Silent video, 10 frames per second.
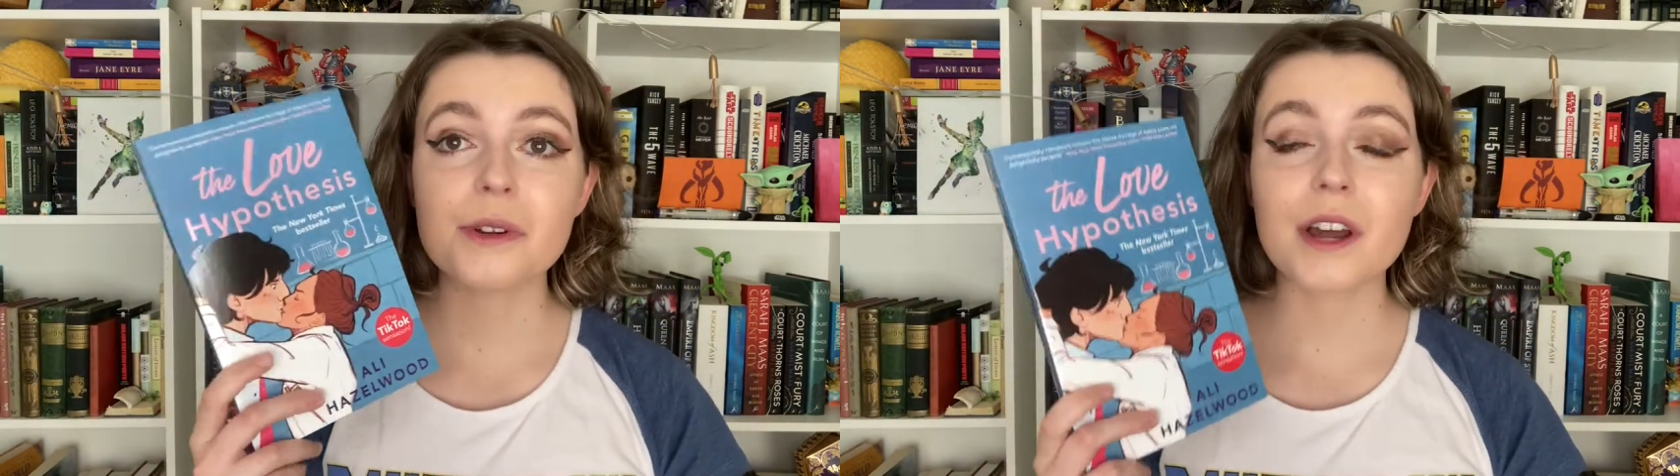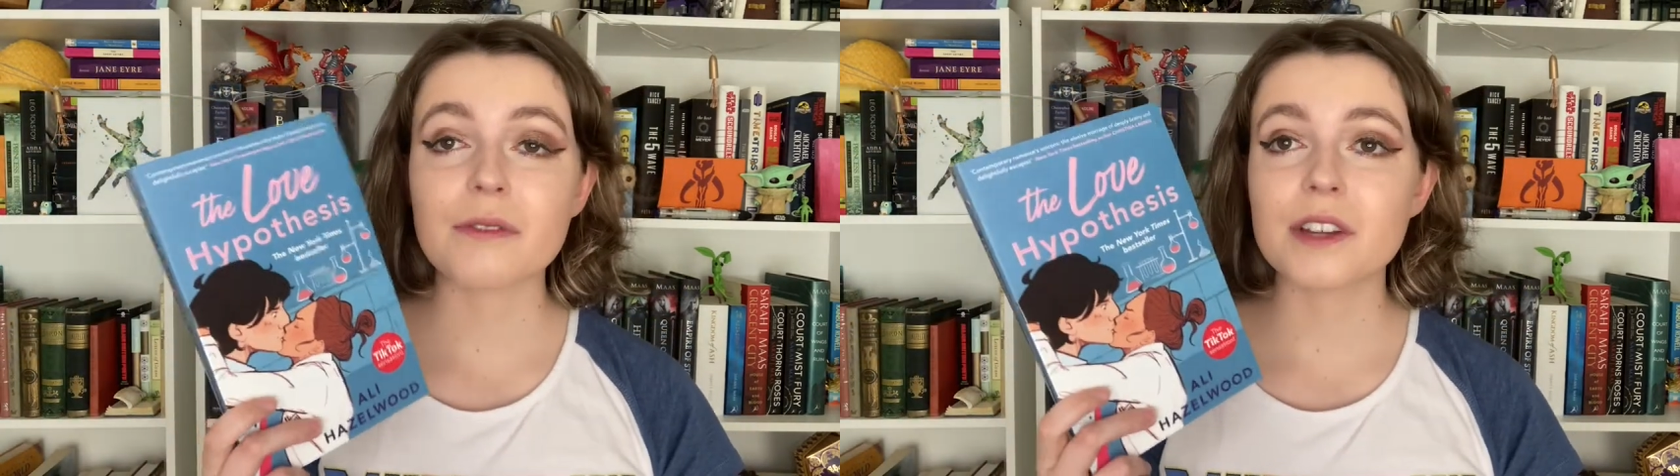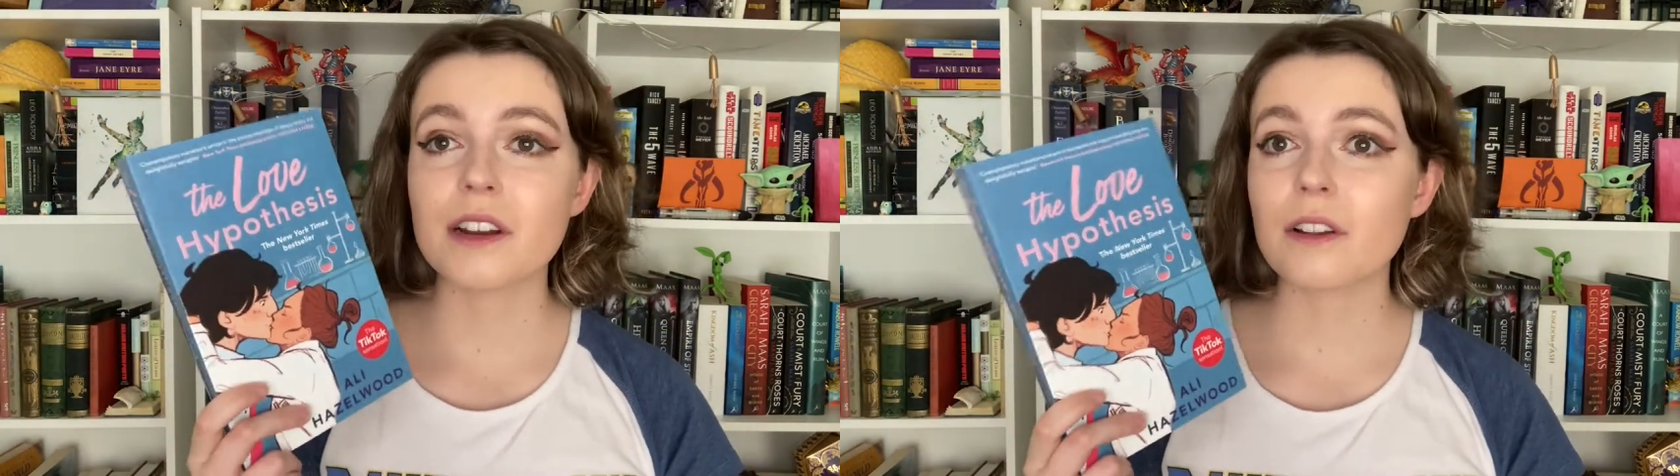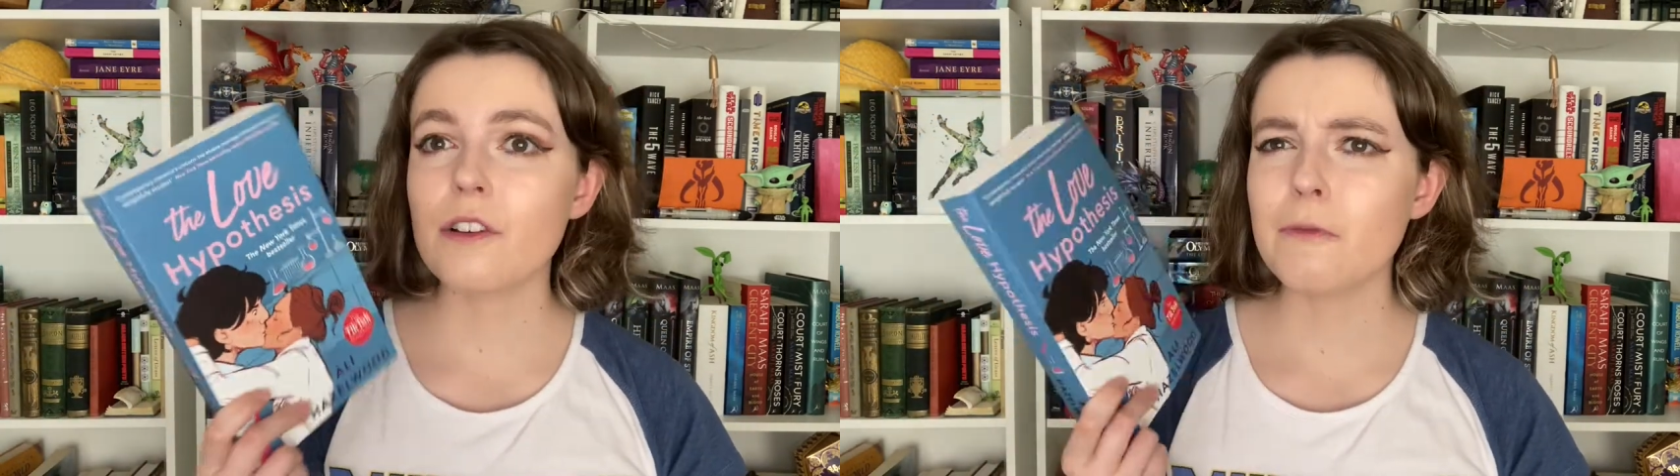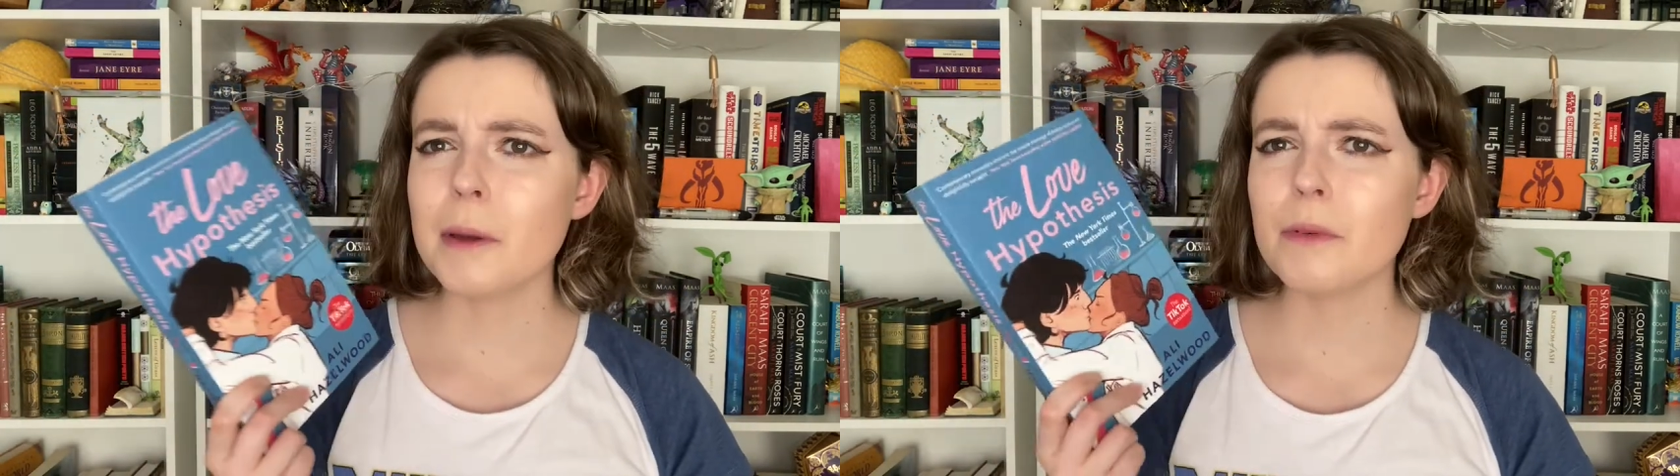I've seen a lot
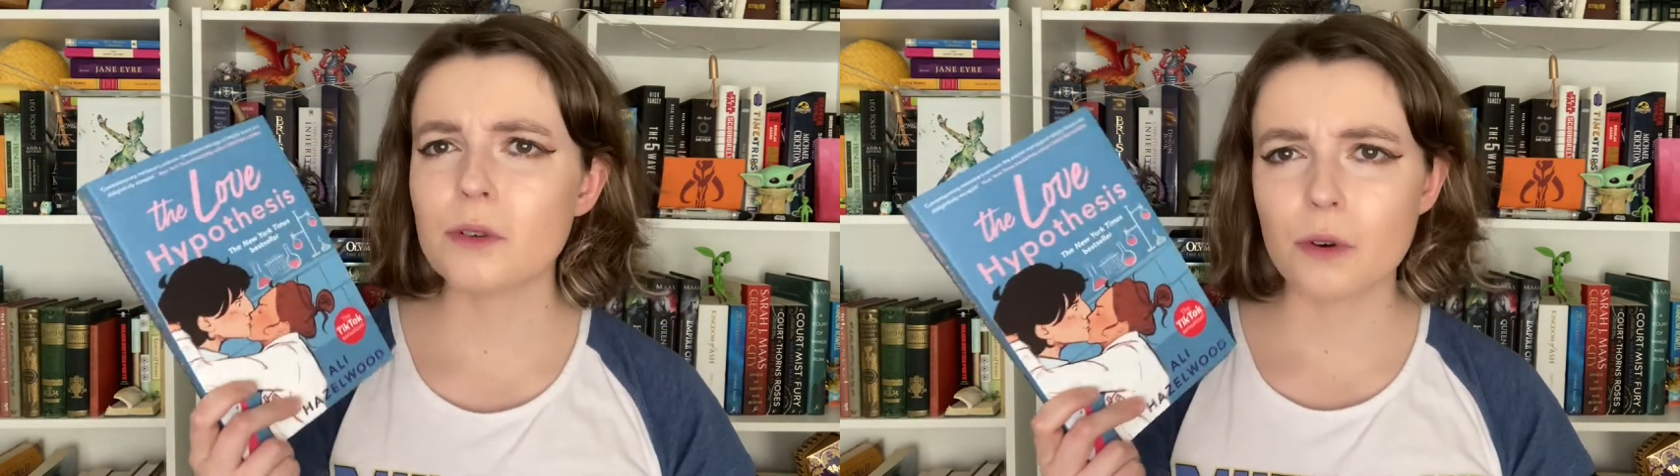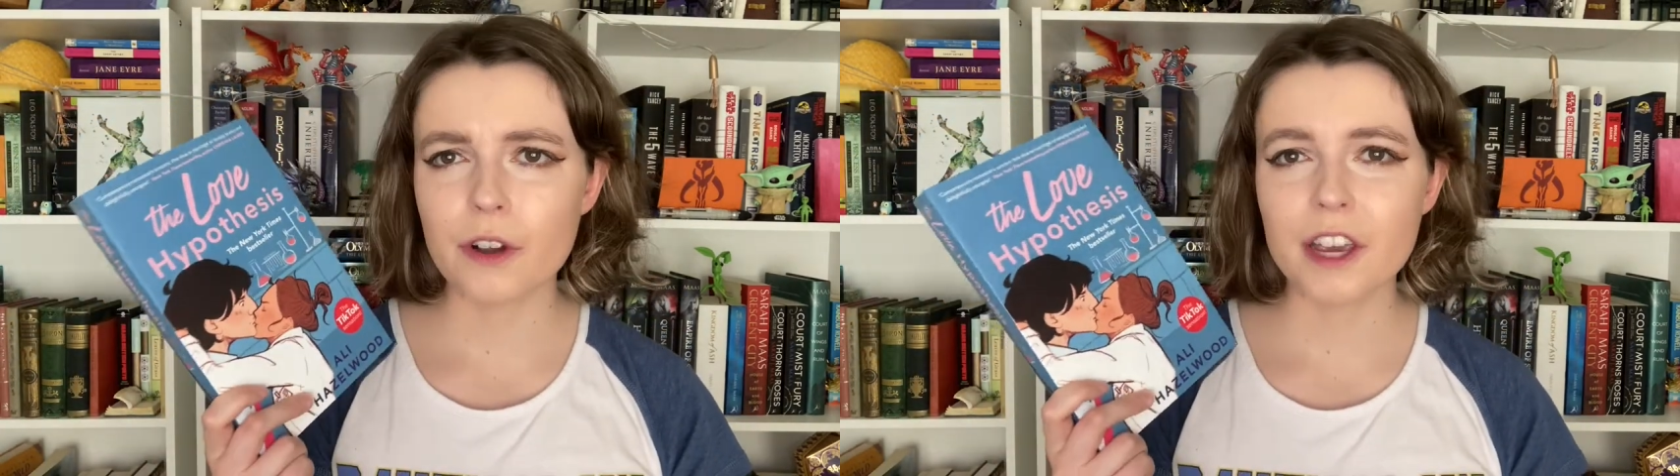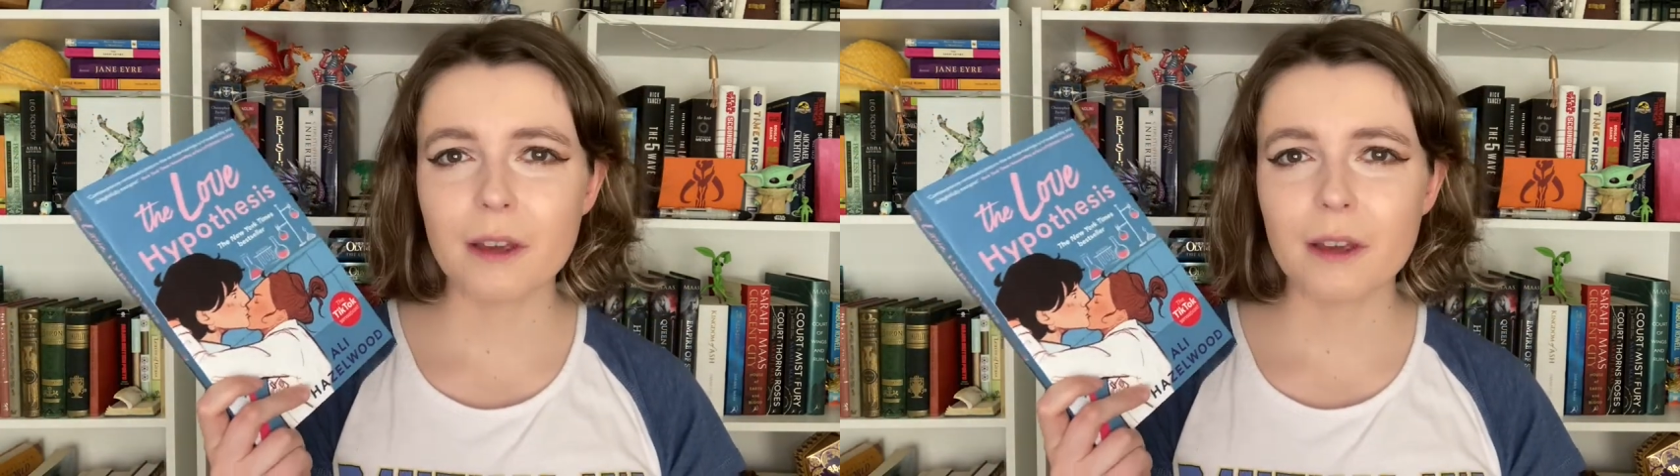of people talking